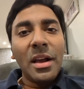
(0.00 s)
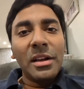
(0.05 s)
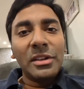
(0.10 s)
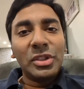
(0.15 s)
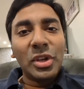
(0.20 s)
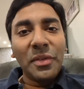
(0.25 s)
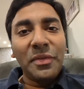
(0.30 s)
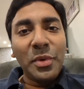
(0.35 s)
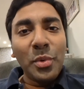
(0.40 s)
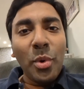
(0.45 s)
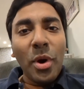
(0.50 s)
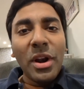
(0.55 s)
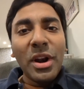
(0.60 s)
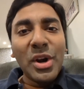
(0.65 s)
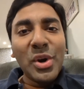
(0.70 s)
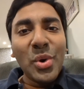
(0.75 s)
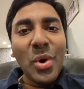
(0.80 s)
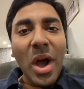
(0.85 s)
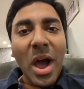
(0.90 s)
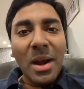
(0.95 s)
So if you want to
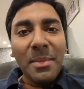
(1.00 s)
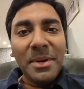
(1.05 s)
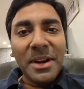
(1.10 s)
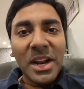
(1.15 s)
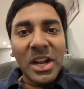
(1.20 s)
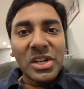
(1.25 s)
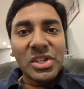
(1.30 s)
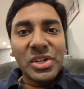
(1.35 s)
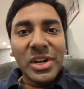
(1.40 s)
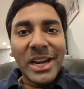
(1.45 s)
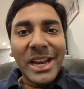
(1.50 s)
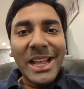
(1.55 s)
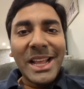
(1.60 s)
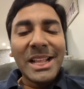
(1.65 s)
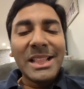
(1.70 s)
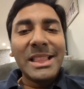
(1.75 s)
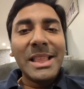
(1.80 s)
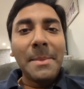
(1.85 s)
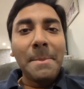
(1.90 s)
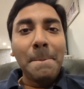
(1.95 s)
do arbitrage
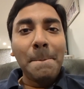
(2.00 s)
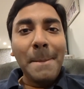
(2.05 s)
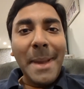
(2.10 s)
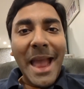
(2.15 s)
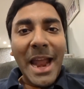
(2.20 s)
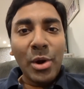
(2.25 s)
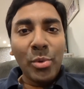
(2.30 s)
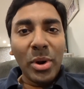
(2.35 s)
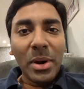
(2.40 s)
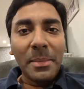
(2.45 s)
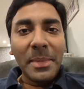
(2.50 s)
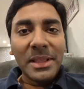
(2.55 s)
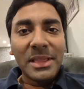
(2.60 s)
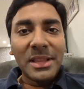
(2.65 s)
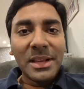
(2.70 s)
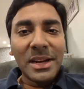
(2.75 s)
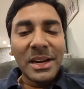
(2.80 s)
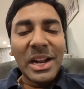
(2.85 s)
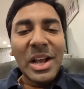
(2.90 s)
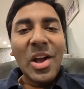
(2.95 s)
trading the manual
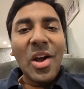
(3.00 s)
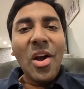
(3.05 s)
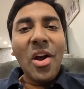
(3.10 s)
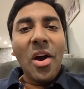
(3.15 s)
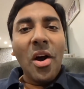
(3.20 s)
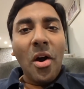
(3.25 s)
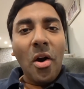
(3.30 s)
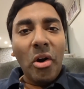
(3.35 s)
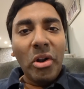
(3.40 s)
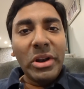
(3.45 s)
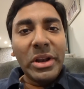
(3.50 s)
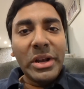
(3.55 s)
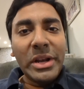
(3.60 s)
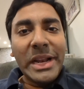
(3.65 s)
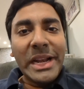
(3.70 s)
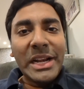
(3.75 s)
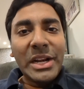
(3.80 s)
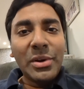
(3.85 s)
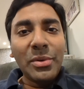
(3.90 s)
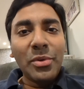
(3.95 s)
method, all you
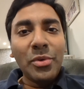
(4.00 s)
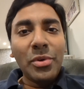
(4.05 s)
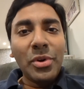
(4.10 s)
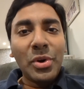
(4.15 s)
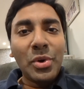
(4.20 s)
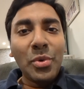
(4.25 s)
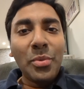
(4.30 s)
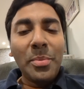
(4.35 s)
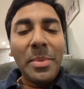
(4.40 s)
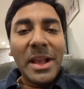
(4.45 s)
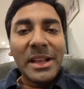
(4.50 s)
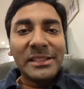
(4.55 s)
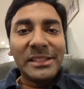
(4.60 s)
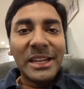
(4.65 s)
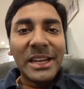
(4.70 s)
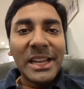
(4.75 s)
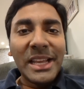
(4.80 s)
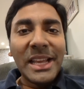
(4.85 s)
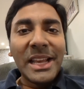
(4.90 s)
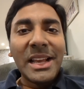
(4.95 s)
need to do
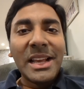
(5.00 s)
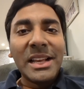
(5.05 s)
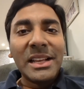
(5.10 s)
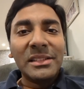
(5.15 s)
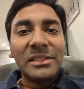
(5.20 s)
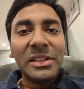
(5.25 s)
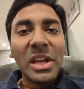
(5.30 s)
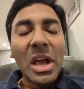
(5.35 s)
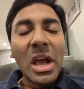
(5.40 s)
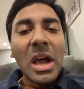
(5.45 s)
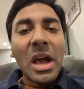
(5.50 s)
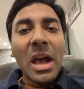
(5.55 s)
basically is